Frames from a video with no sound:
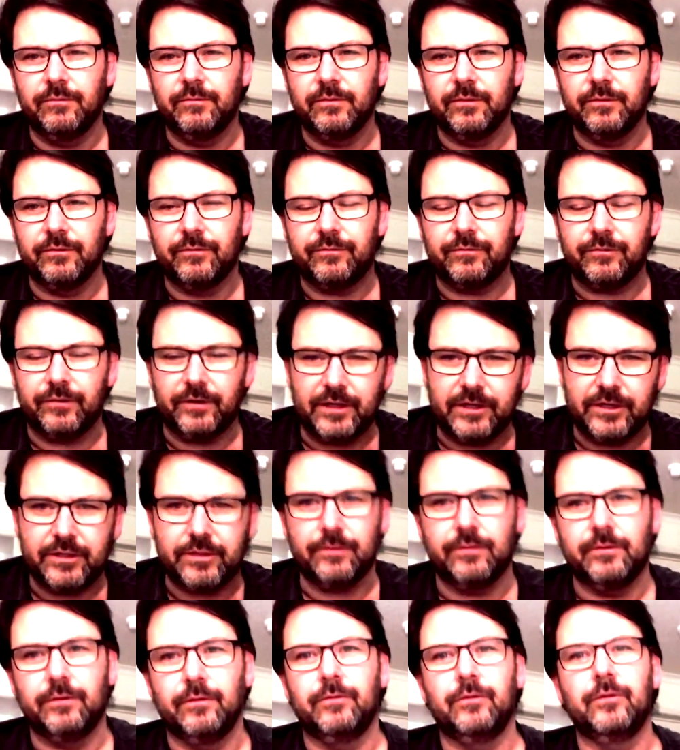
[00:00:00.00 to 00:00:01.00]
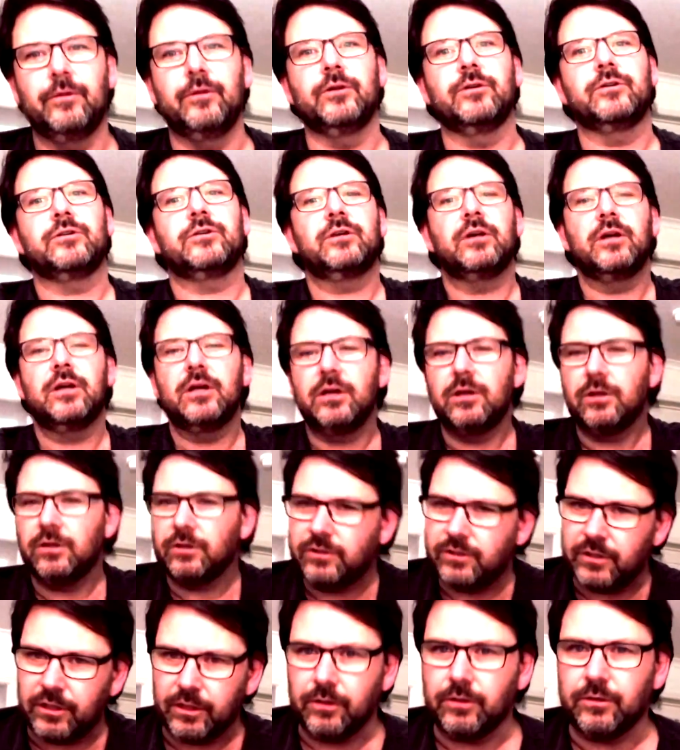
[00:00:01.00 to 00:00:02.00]
the flesh of the verse
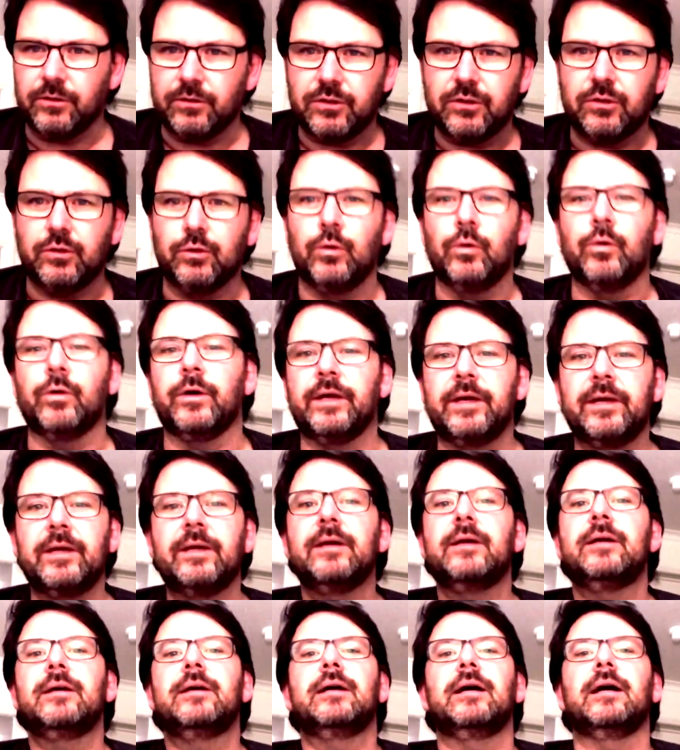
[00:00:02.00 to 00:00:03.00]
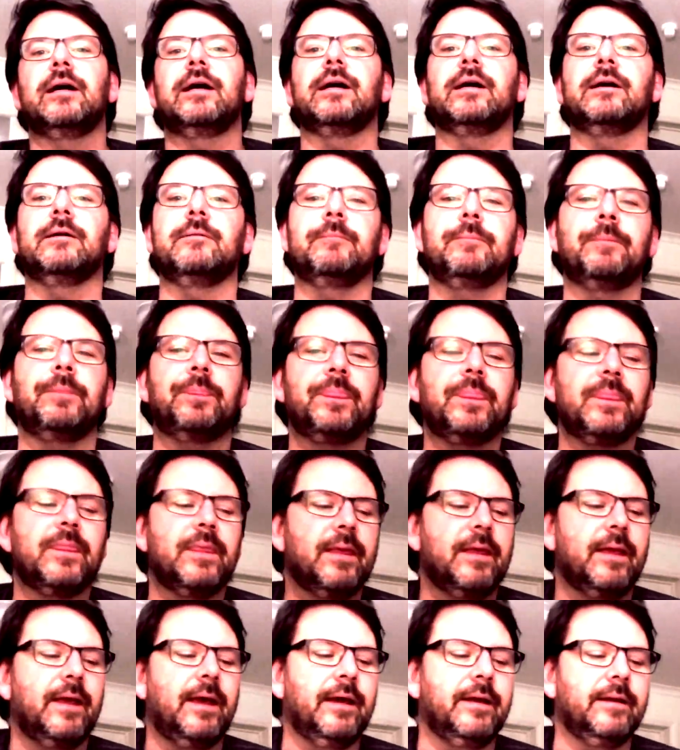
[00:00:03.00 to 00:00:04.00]
tell the story.
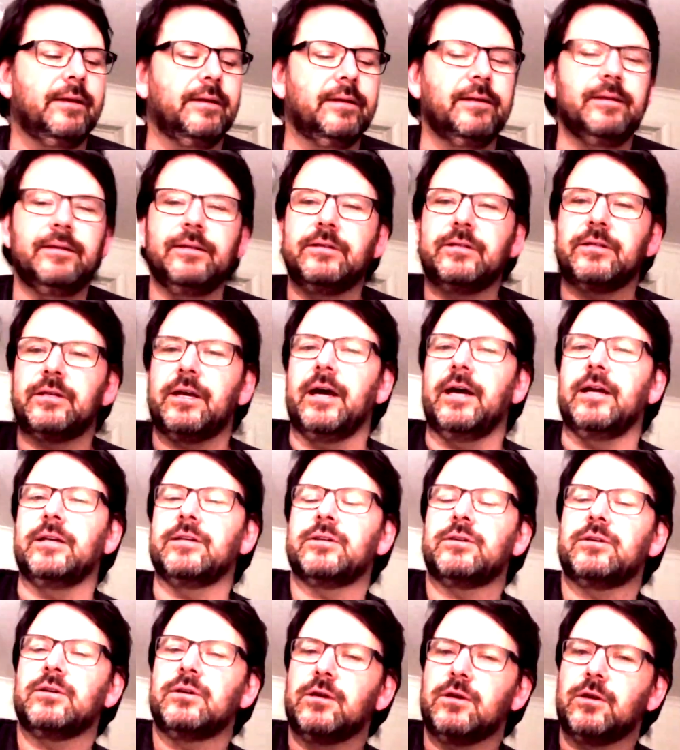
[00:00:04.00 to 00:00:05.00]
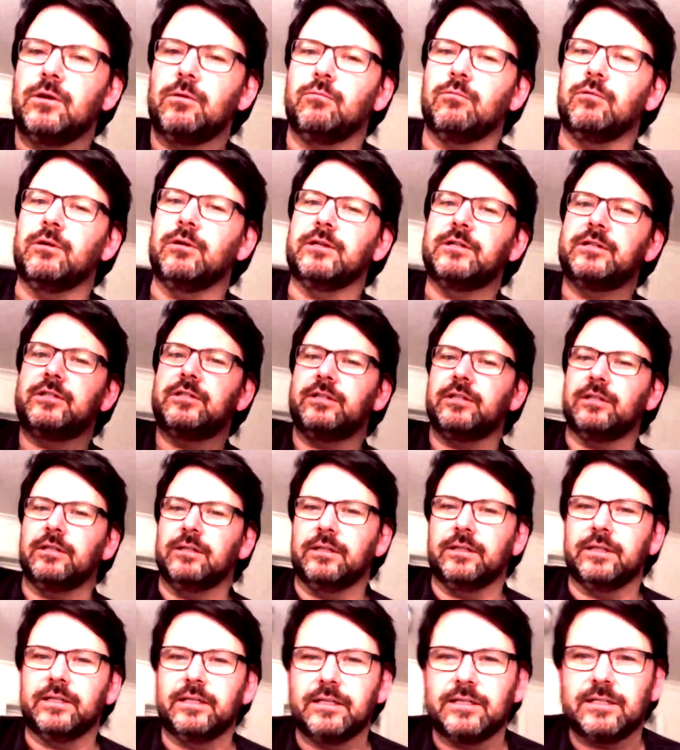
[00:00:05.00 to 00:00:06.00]
And in this case, we're
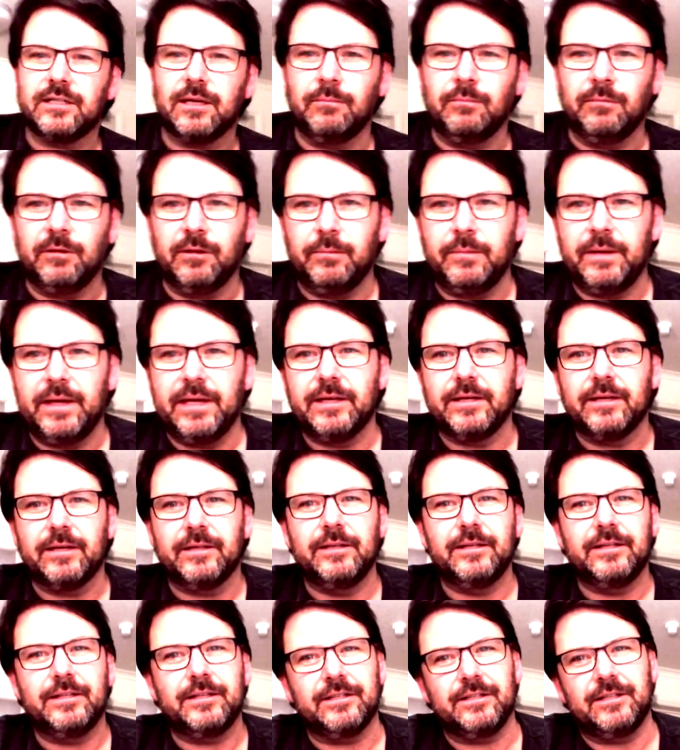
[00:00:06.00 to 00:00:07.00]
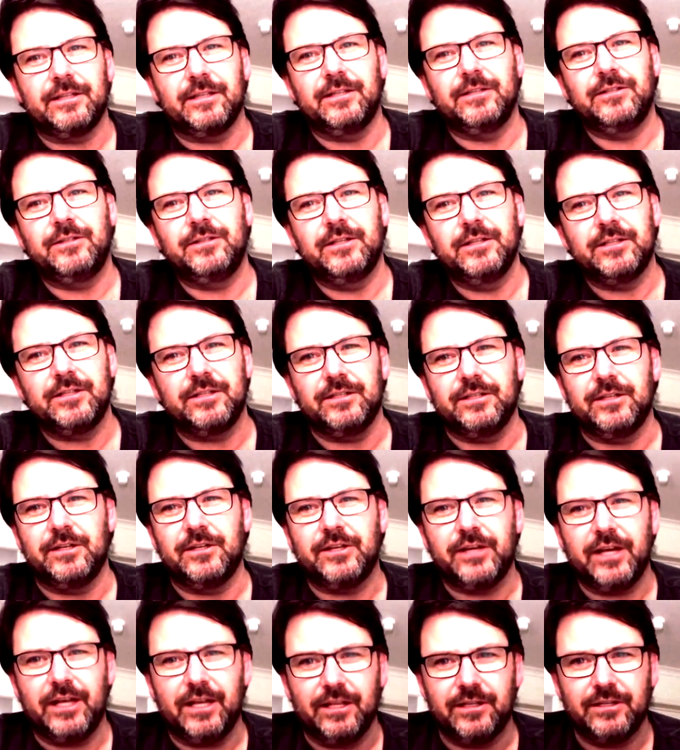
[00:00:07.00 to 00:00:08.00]
still in some lament, and this is the
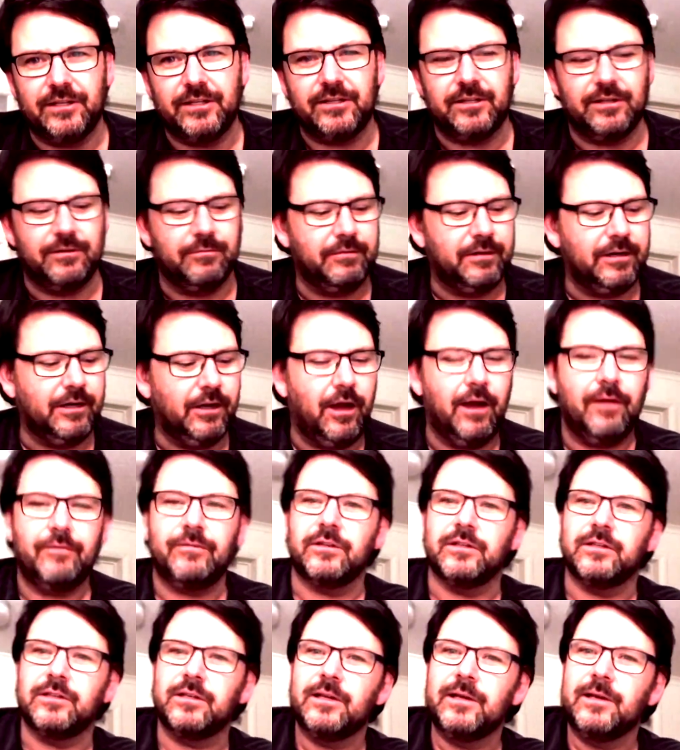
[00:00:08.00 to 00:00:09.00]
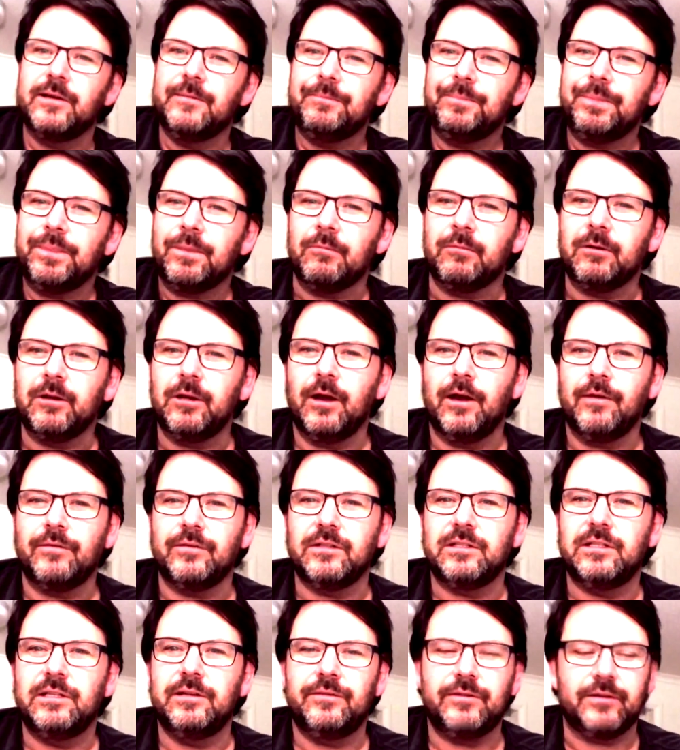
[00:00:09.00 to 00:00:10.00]
challenge, isn't it? When life is
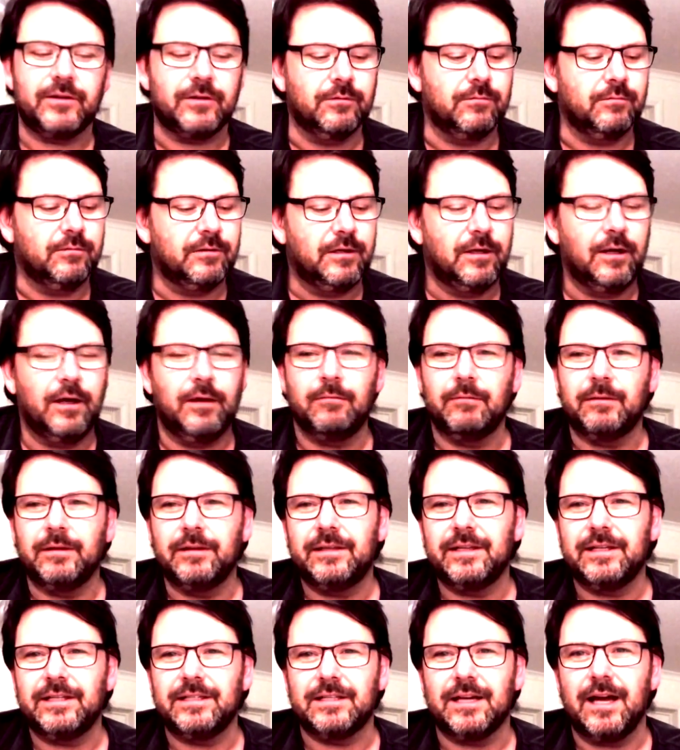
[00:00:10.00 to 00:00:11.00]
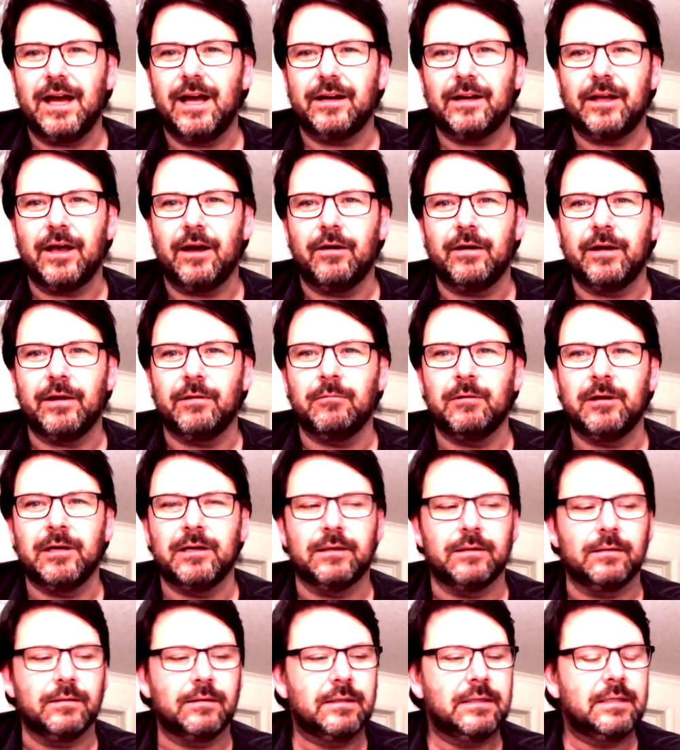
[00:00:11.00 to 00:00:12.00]
difficult, when things aren't going
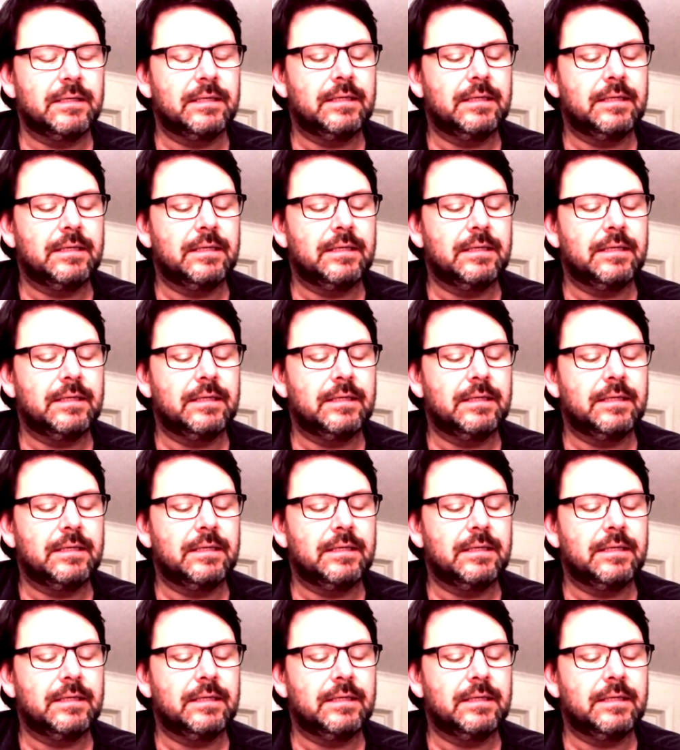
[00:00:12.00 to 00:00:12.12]
well,